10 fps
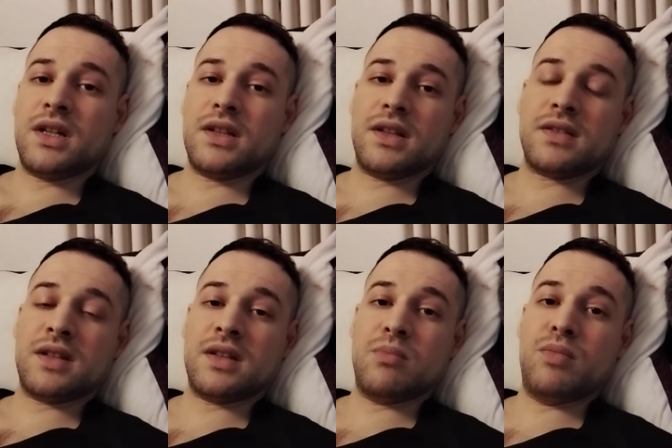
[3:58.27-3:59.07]
That's
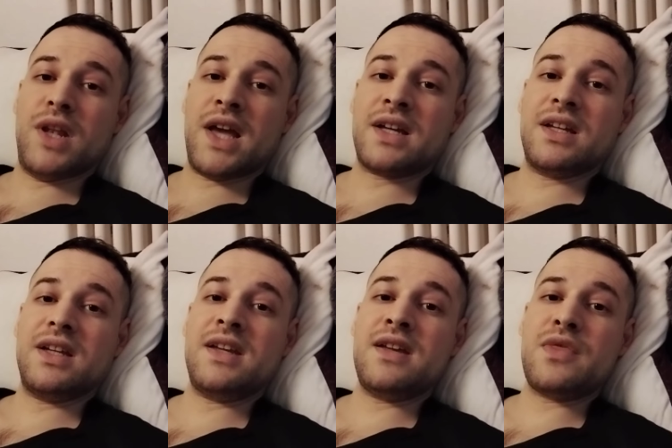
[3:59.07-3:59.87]
then the black
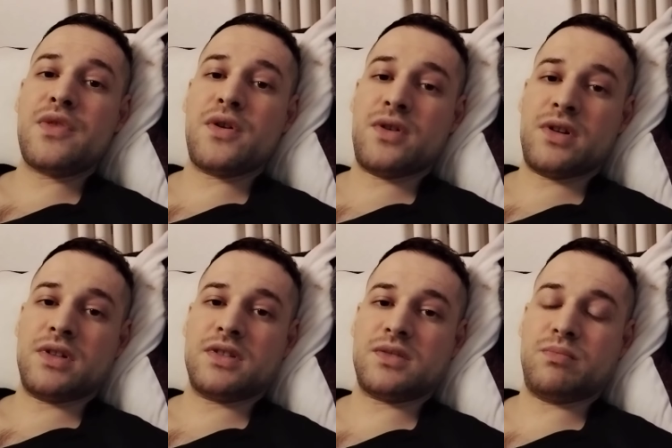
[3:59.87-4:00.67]
ether
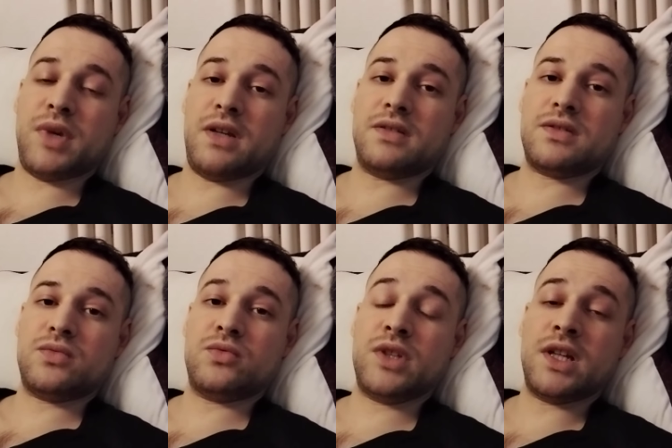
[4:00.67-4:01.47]
space
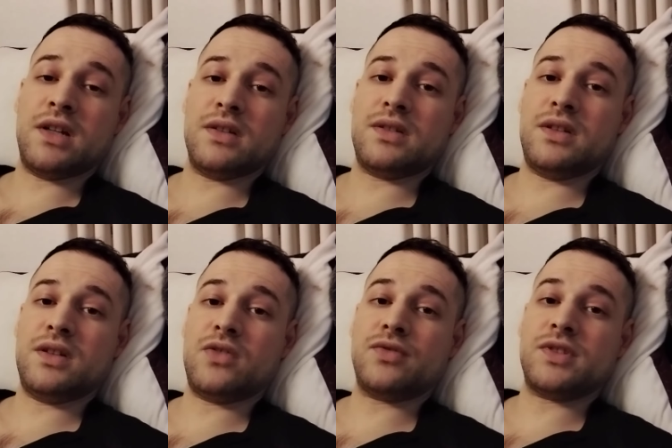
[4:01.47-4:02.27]
reality
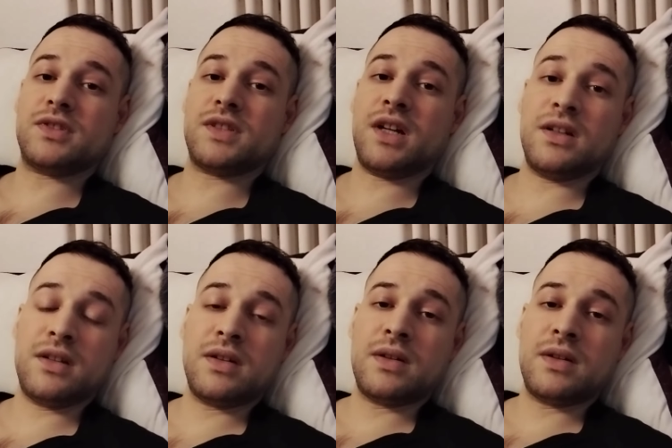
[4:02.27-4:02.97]
of the sun.